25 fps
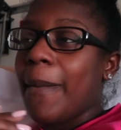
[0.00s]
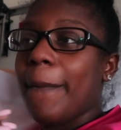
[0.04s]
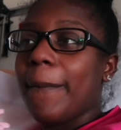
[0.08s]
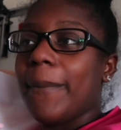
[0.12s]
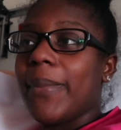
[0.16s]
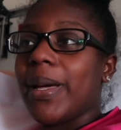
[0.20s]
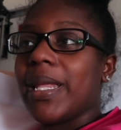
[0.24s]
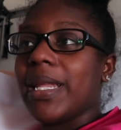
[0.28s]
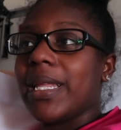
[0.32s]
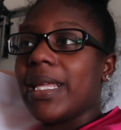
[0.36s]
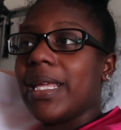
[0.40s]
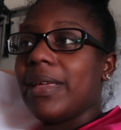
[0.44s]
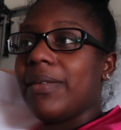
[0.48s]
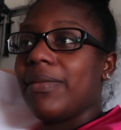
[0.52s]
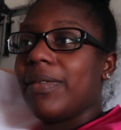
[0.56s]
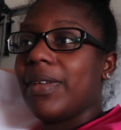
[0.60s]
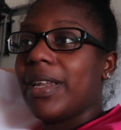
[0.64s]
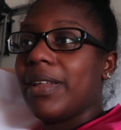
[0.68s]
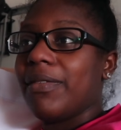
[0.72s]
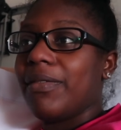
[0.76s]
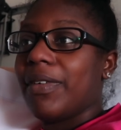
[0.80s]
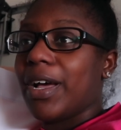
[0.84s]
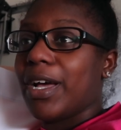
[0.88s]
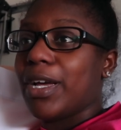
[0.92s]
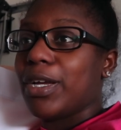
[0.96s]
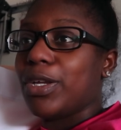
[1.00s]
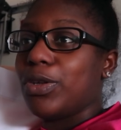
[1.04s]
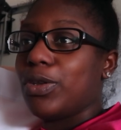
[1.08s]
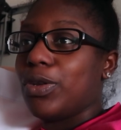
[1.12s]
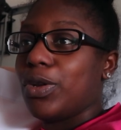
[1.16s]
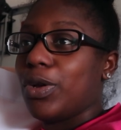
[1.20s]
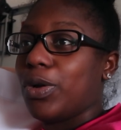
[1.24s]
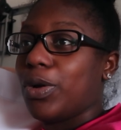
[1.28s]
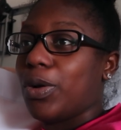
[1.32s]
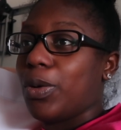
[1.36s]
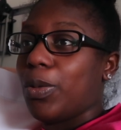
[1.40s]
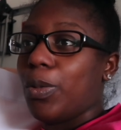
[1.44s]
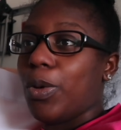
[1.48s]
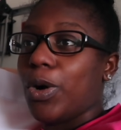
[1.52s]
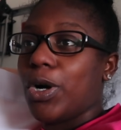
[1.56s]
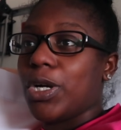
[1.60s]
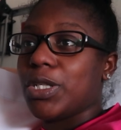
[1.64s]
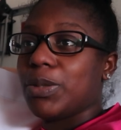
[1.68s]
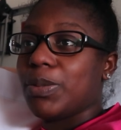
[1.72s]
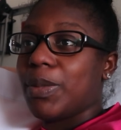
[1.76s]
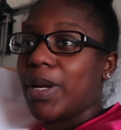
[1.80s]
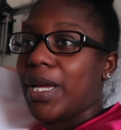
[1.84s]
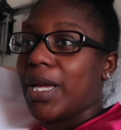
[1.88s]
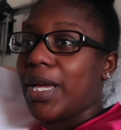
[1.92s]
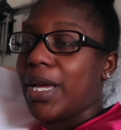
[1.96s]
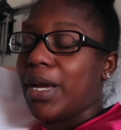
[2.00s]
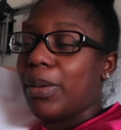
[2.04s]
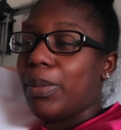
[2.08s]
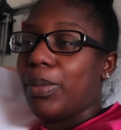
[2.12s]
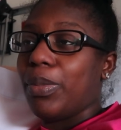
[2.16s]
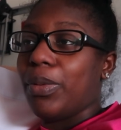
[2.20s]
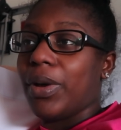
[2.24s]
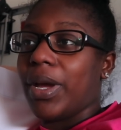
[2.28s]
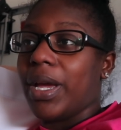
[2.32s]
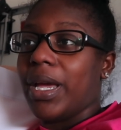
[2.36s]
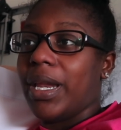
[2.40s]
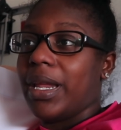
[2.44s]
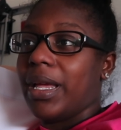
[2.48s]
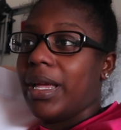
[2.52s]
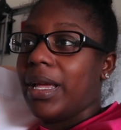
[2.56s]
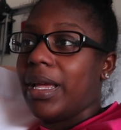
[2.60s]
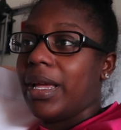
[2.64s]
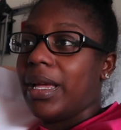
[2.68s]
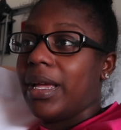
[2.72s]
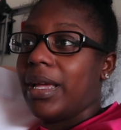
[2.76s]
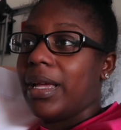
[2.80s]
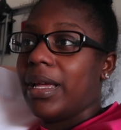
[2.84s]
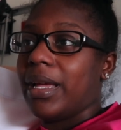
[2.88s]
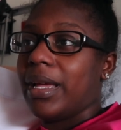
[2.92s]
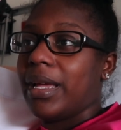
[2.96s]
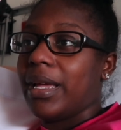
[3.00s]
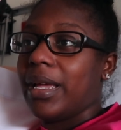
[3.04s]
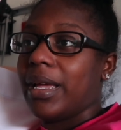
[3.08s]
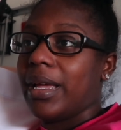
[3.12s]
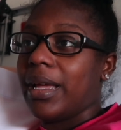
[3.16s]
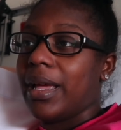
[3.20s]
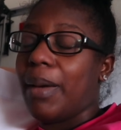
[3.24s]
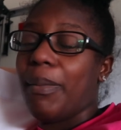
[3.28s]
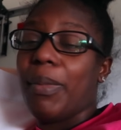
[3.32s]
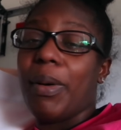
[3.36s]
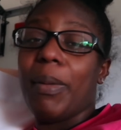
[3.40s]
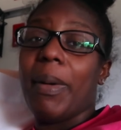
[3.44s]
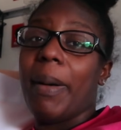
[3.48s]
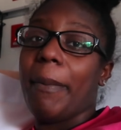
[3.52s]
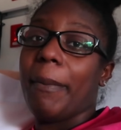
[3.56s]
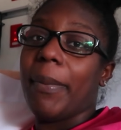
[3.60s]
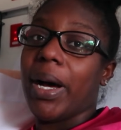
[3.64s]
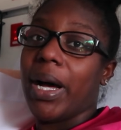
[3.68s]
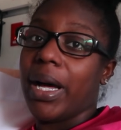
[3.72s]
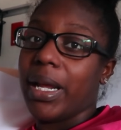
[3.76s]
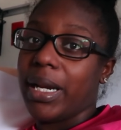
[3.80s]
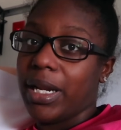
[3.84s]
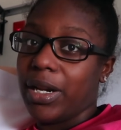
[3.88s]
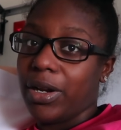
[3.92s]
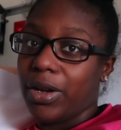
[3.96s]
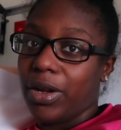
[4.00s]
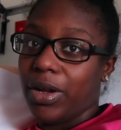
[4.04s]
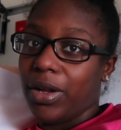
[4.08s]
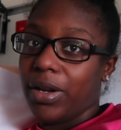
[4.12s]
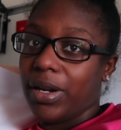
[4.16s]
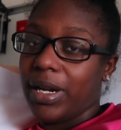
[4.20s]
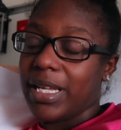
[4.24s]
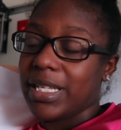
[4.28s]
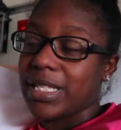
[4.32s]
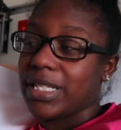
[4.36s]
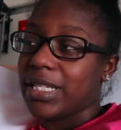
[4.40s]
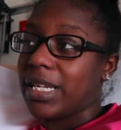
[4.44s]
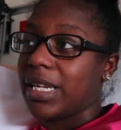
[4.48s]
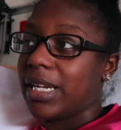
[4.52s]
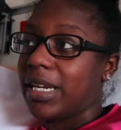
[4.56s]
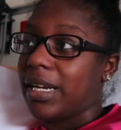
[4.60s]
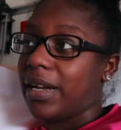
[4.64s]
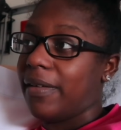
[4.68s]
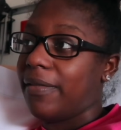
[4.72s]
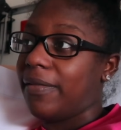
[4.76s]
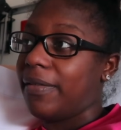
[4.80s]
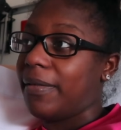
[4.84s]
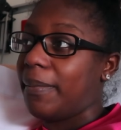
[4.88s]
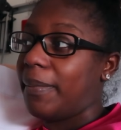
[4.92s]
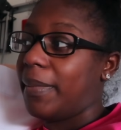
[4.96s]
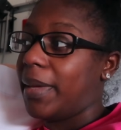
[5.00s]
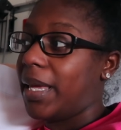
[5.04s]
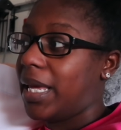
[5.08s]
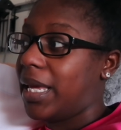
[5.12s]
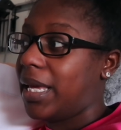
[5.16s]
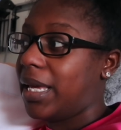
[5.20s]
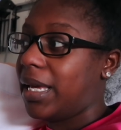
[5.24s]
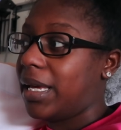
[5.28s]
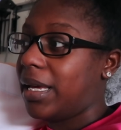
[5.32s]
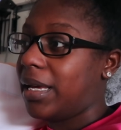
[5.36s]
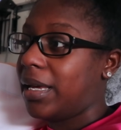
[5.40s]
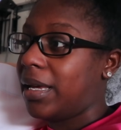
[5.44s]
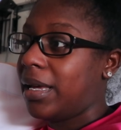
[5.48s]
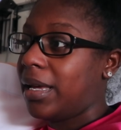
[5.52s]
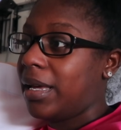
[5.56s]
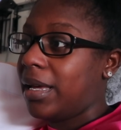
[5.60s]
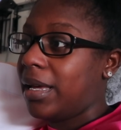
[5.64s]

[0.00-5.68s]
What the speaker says: But even if I, you know, could wash my hair, braid it, and put my bonnet on, that's good enough for me.